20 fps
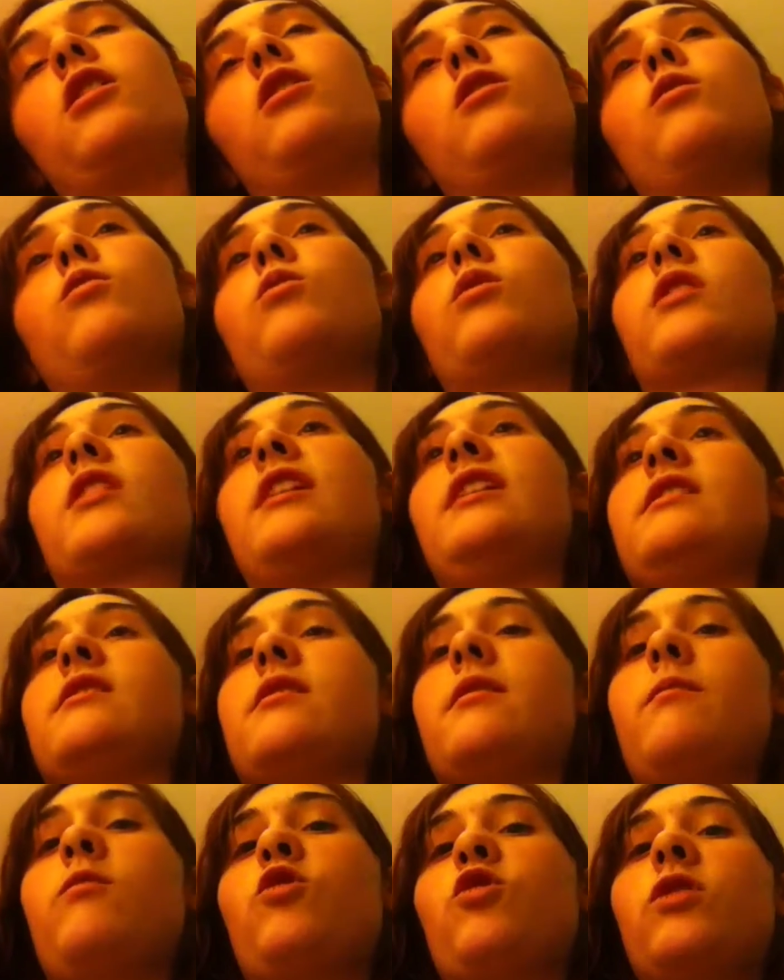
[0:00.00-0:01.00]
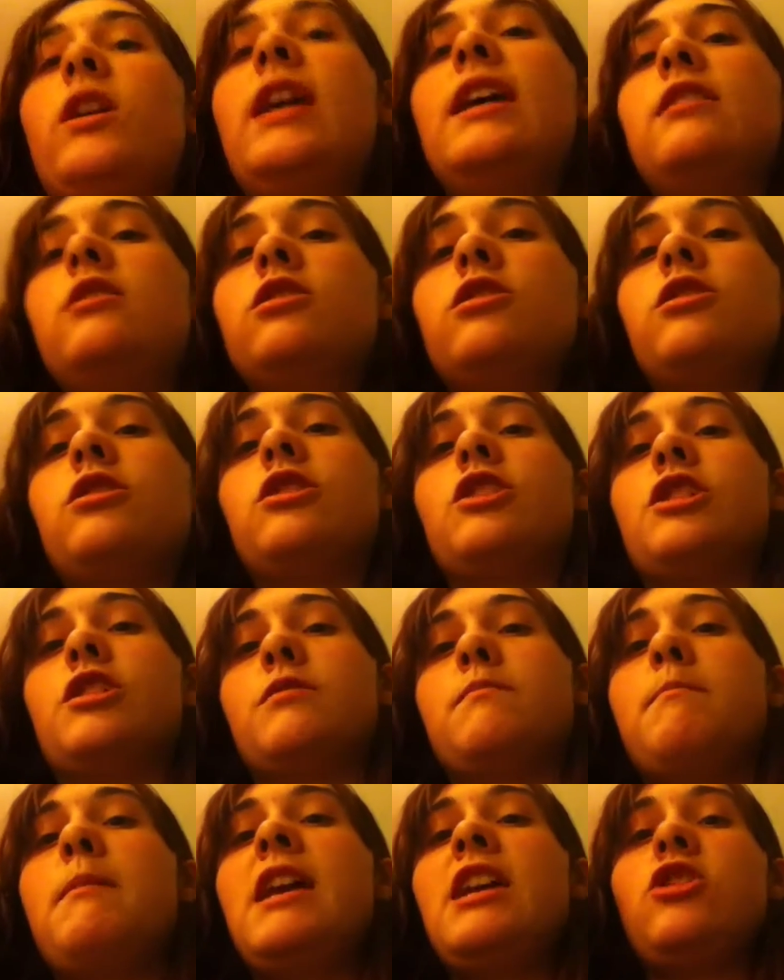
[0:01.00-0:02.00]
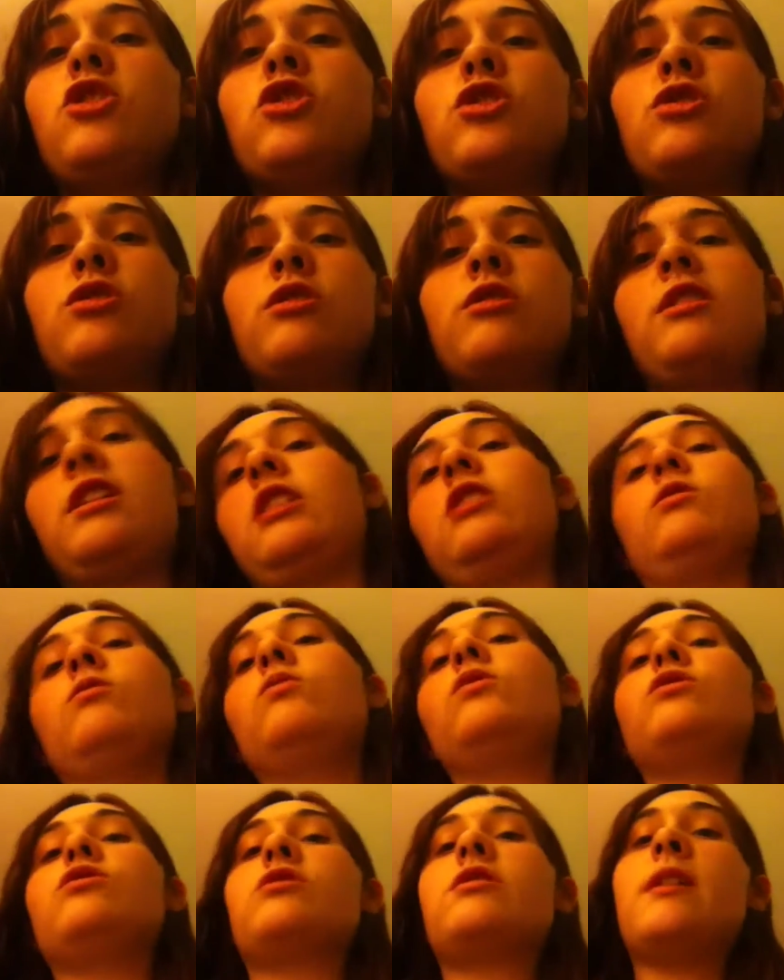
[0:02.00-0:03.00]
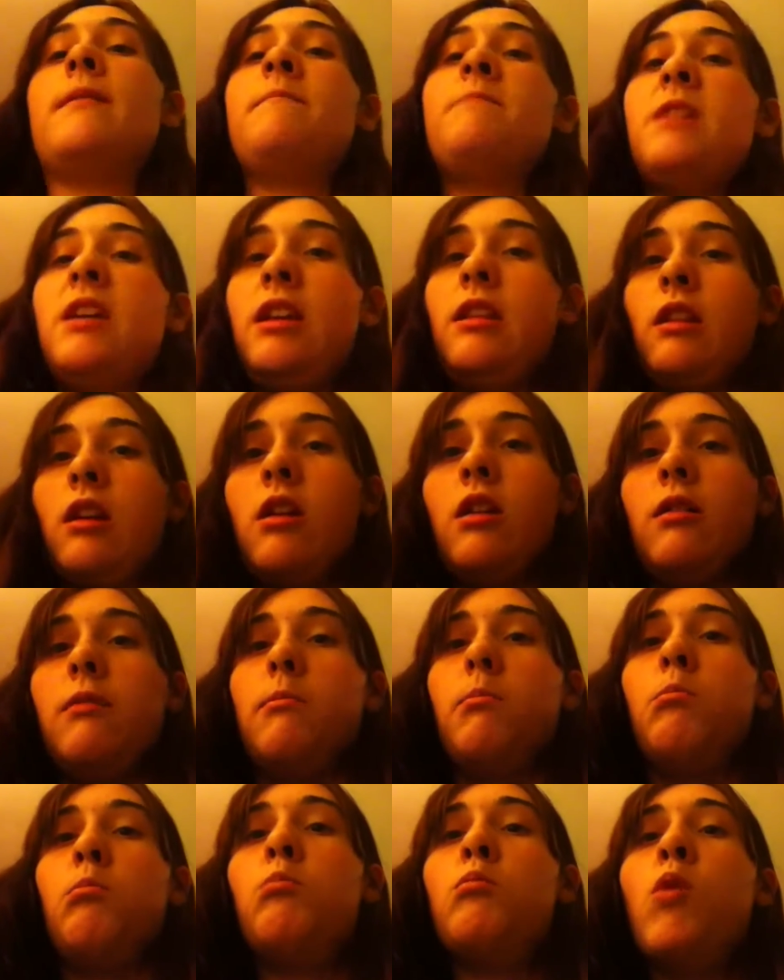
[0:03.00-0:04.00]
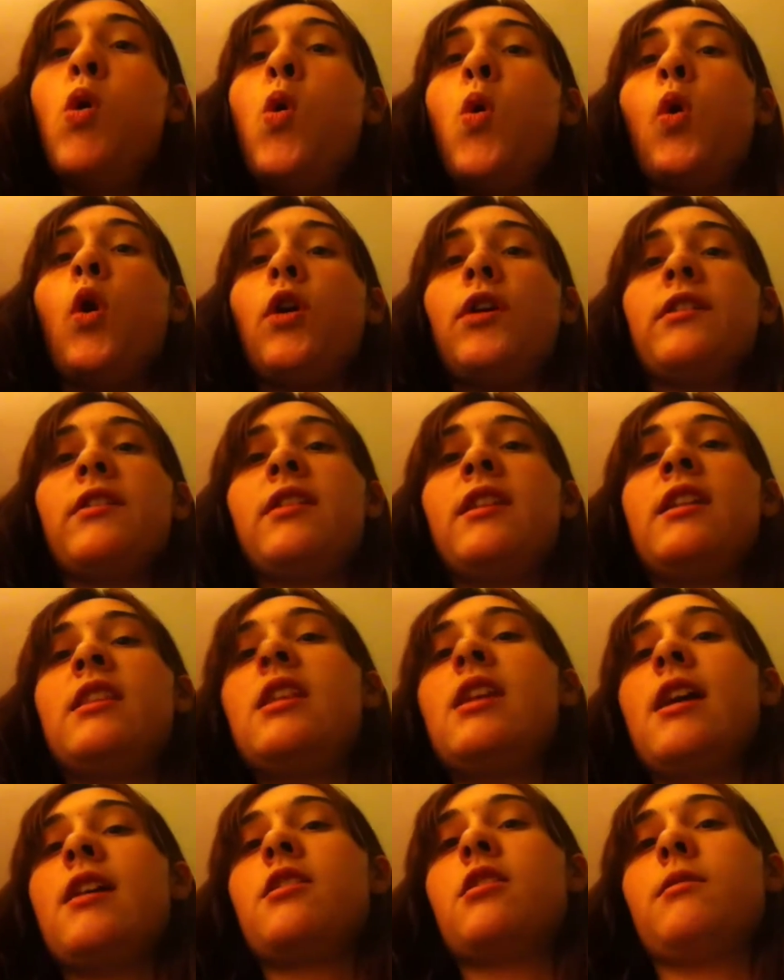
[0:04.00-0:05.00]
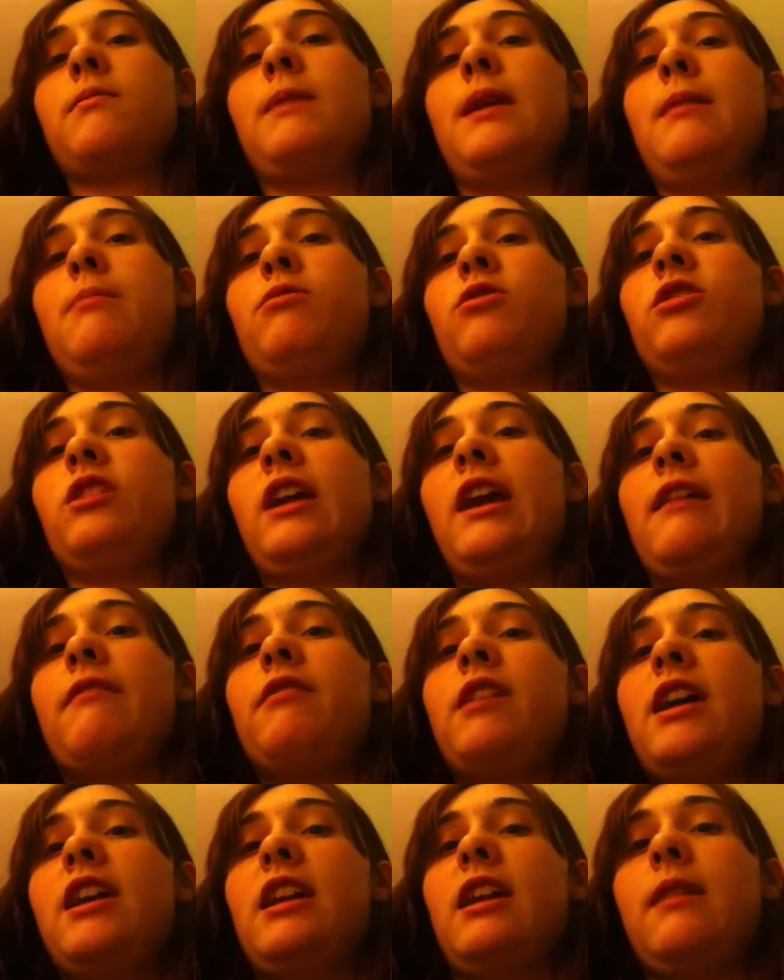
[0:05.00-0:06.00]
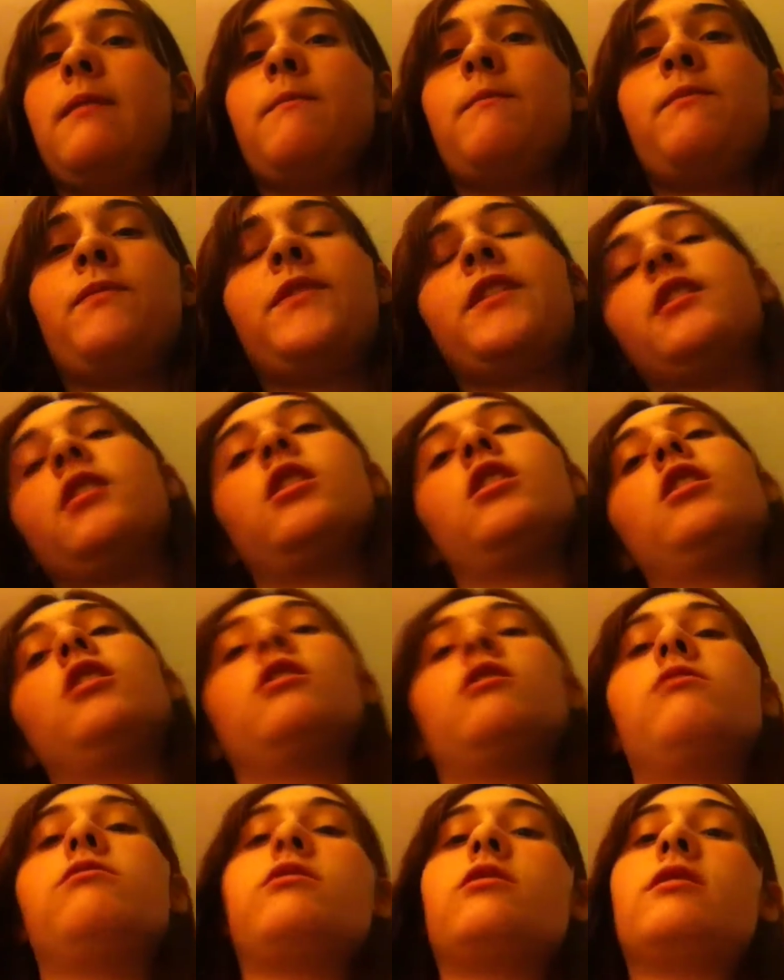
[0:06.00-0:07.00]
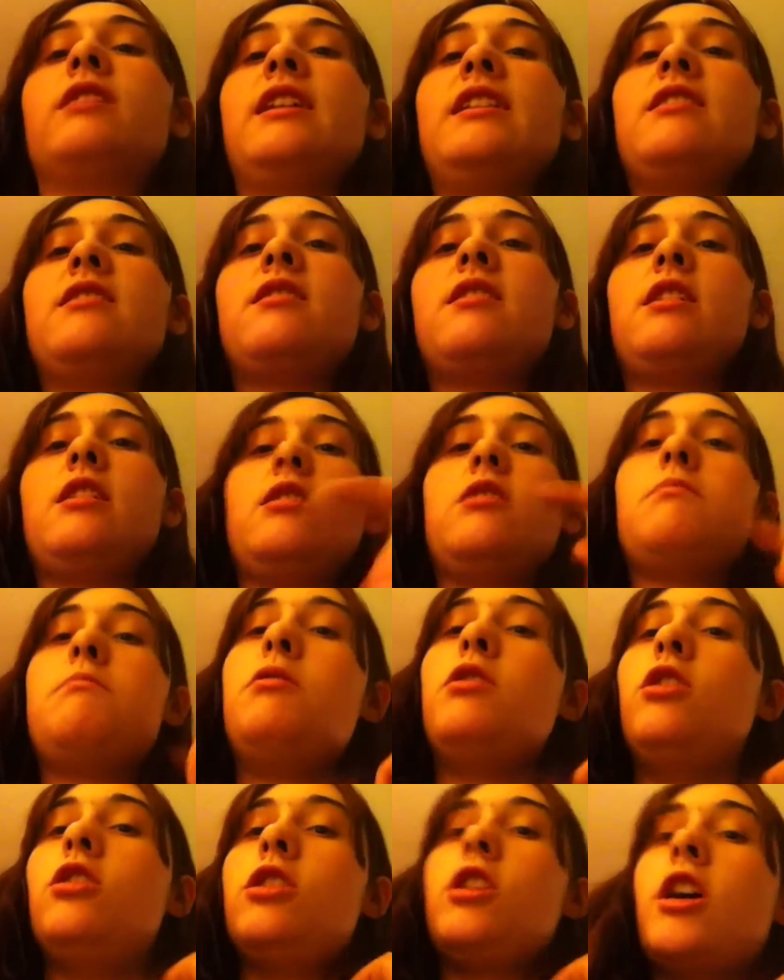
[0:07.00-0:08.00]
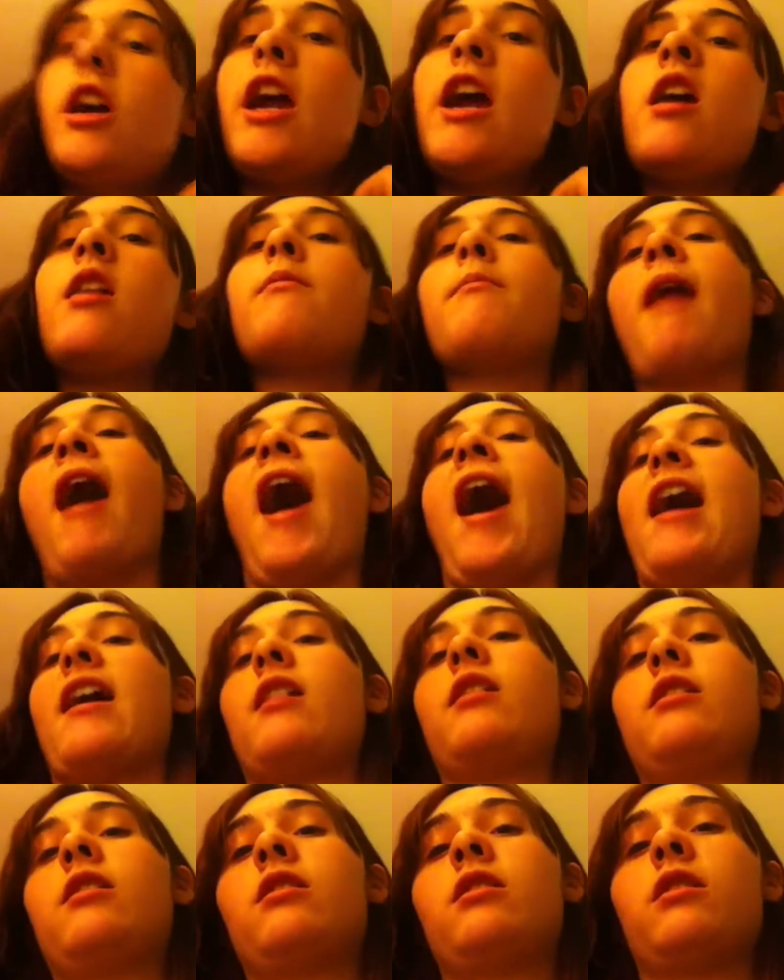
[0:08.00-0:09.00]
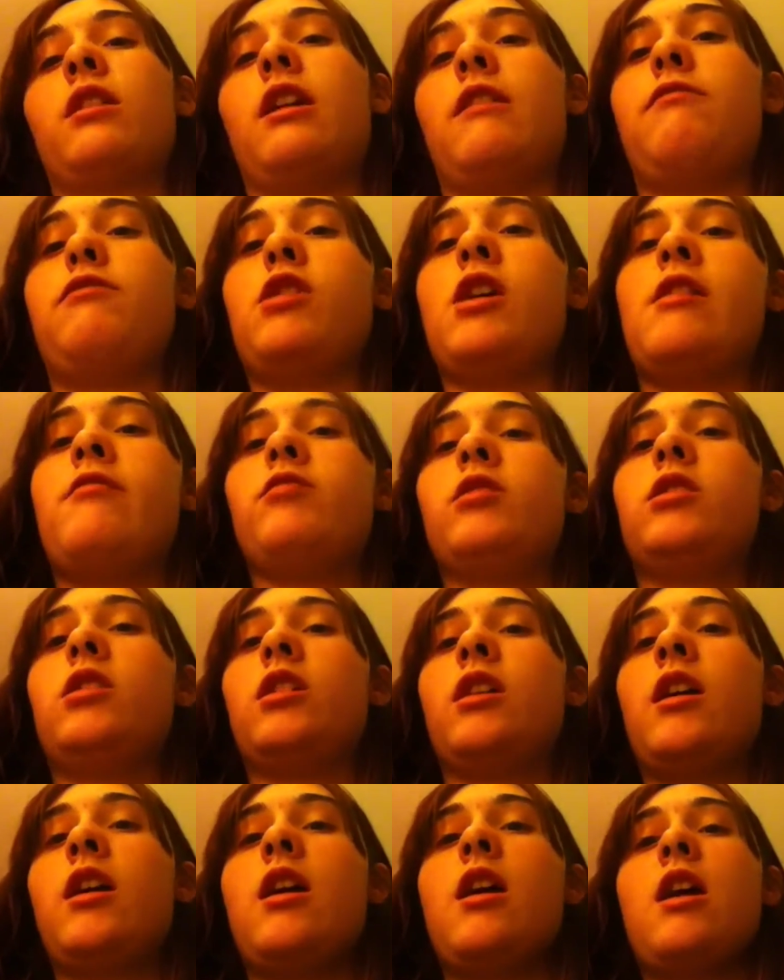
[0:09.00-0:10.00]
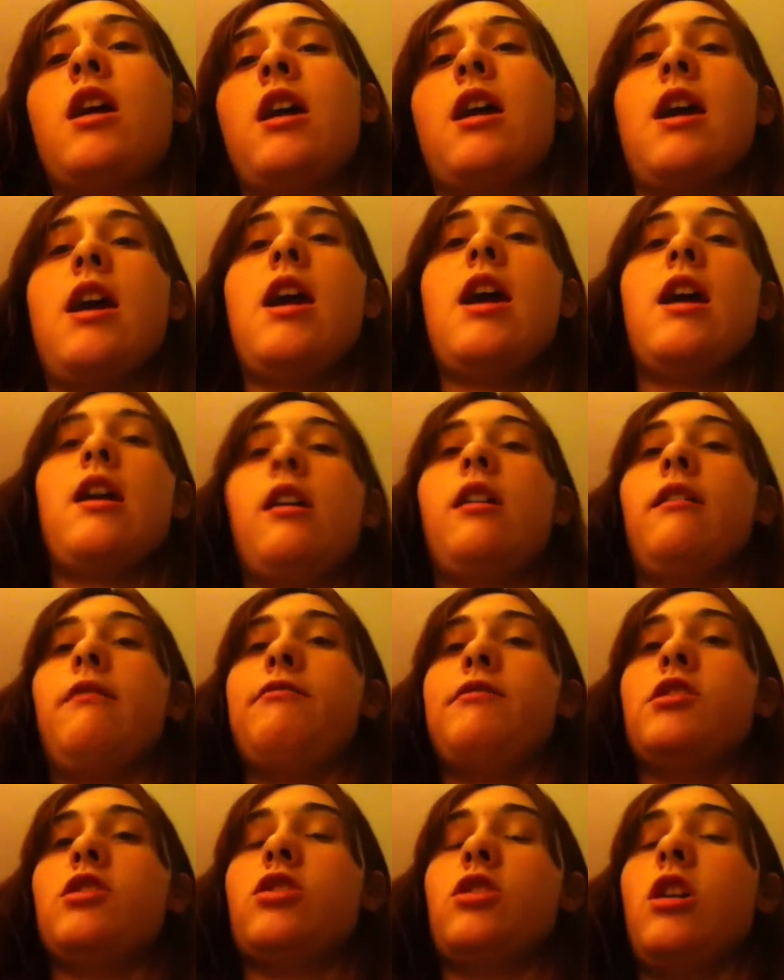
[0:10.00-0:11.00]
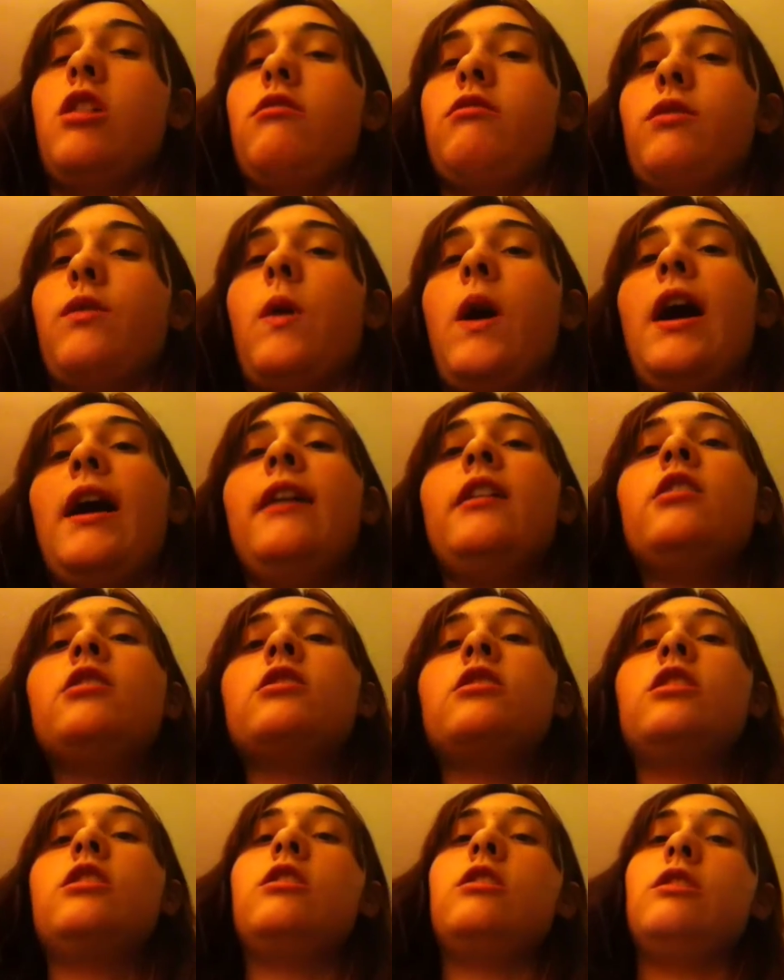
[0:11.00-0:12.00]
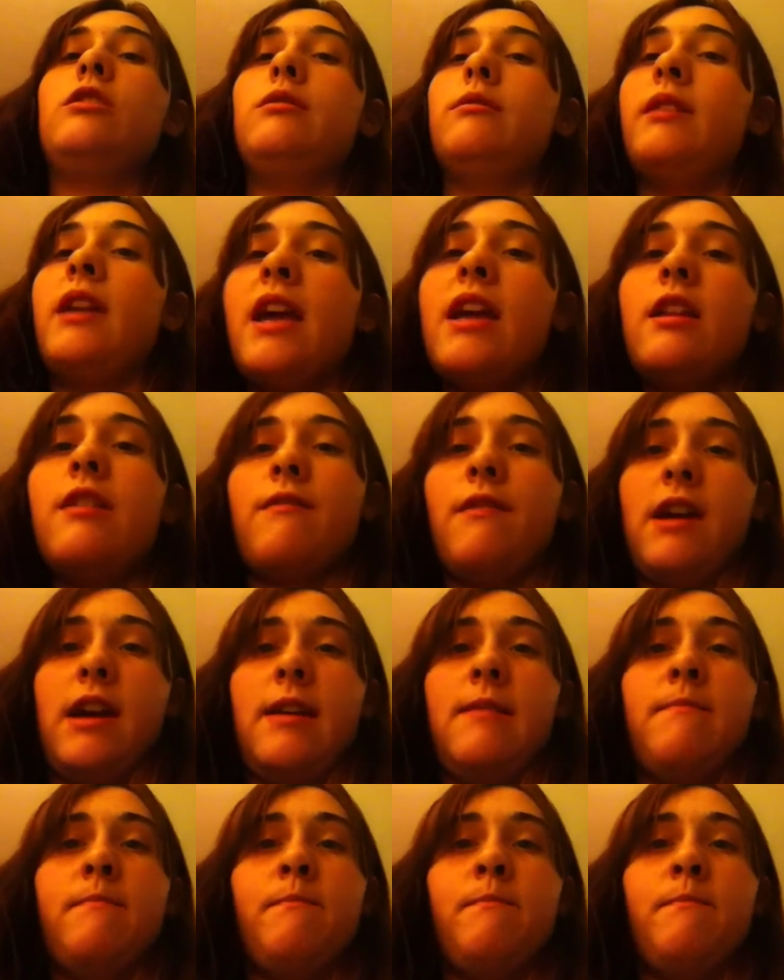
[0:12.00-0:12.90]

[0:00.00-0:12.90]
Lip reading: working somewhere else, just make sure that you do something more than the other people to get ready. For instance, pull your hair back. If you have long hair, if it's not required, do it anyway.